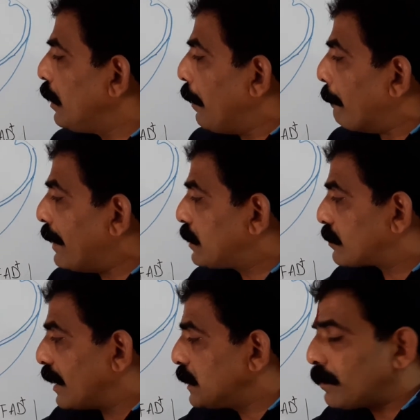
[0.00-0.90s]
By
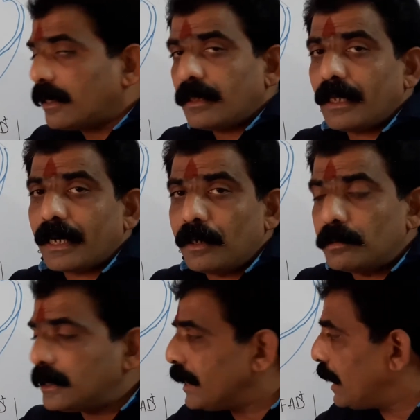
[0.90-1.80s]
transferring the
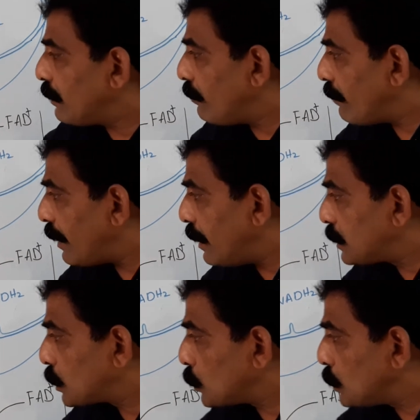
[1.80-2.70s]
reducing
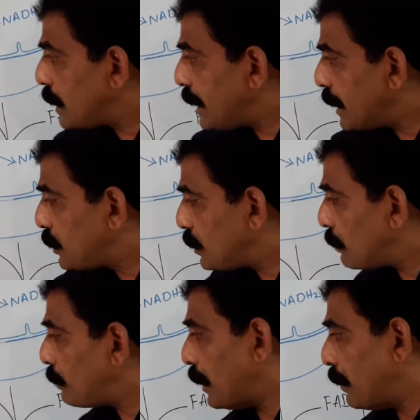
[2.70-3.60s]
equivalents to
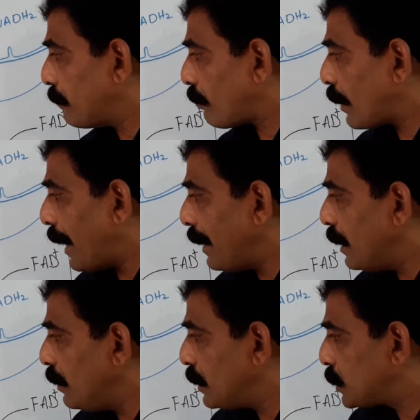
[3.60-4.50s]
DHAP,
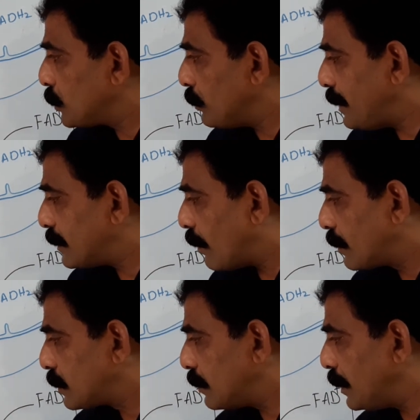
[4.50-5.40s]
NADH2 is
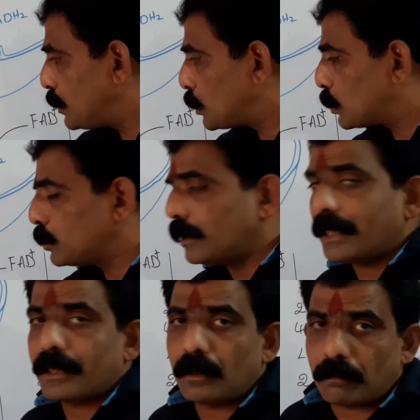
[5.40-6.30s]
oxidized to
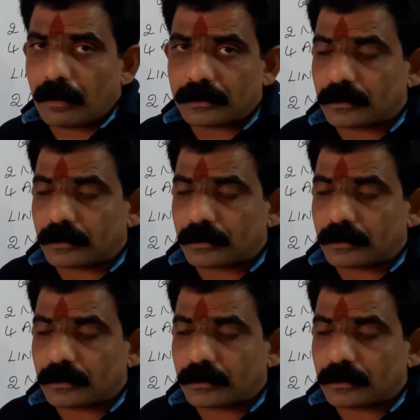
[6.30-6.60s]
NAD+.